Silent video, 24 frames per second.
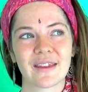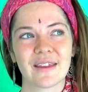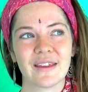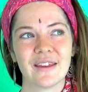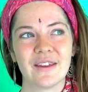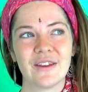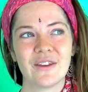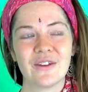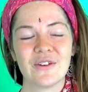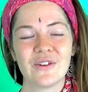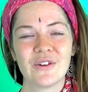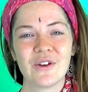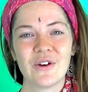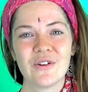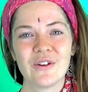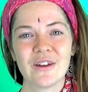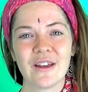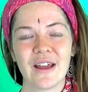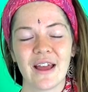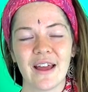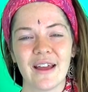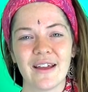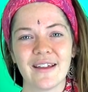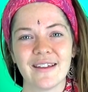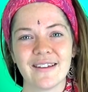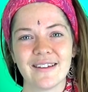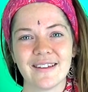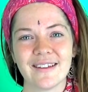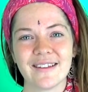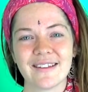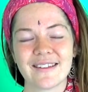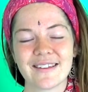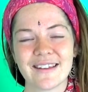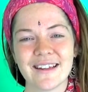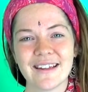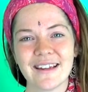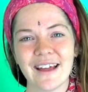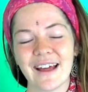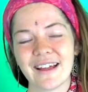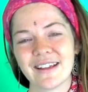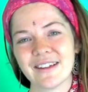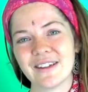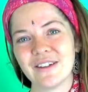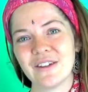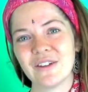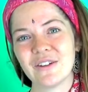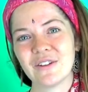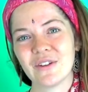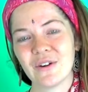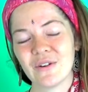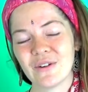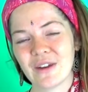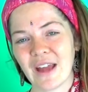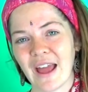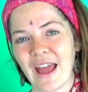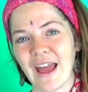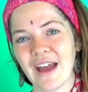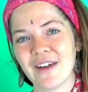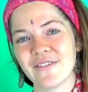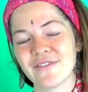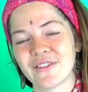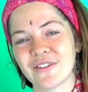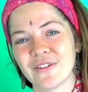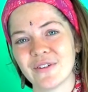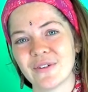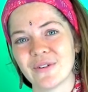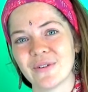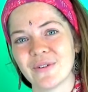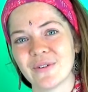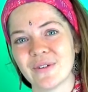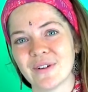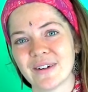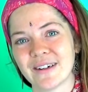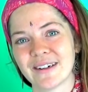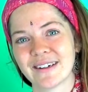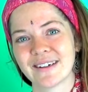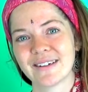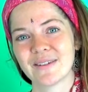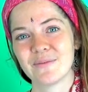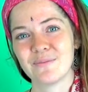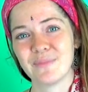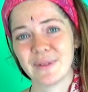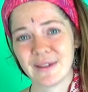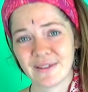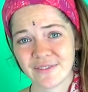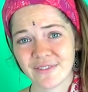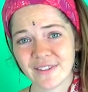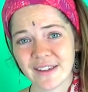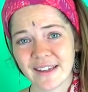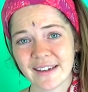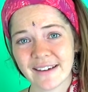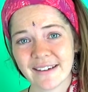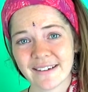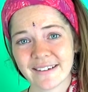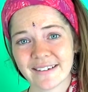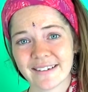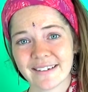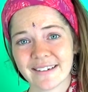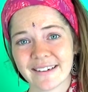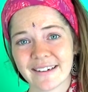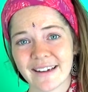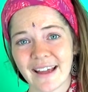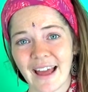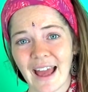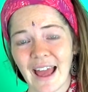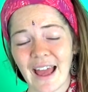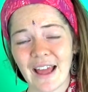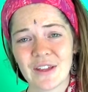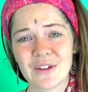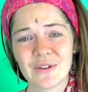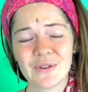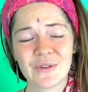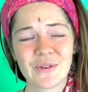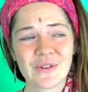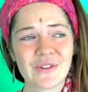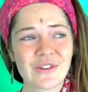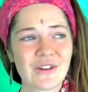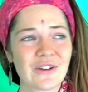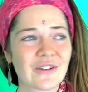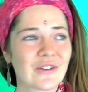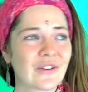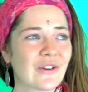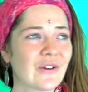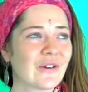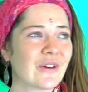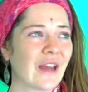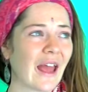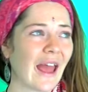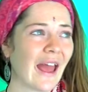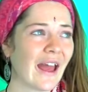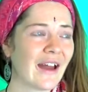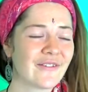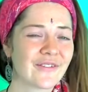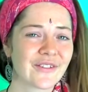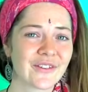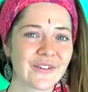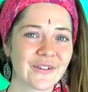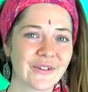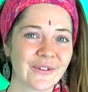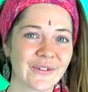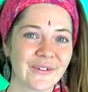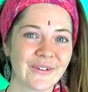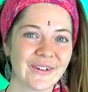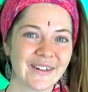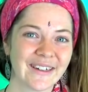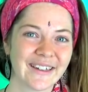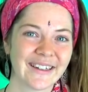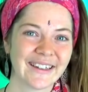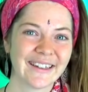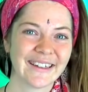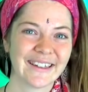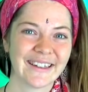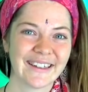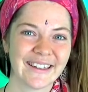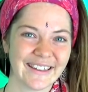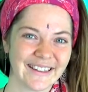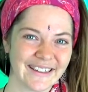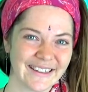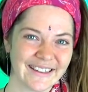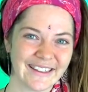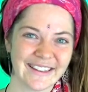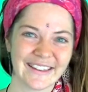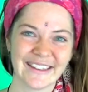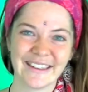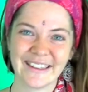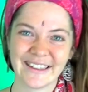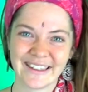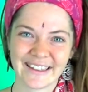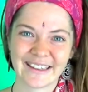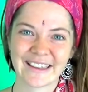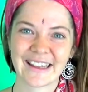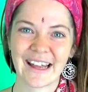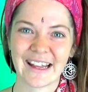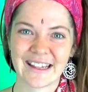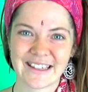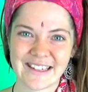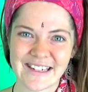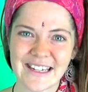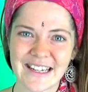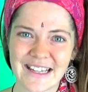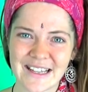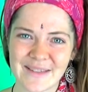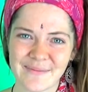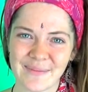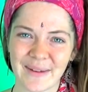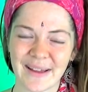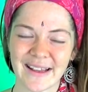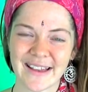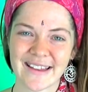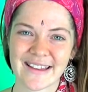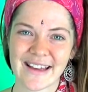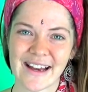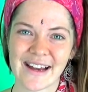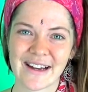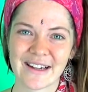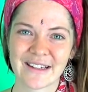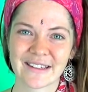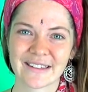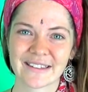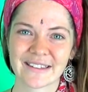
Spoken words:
you don't see that you don't have to be vegan. And you also don't have to eat that cheese pizza.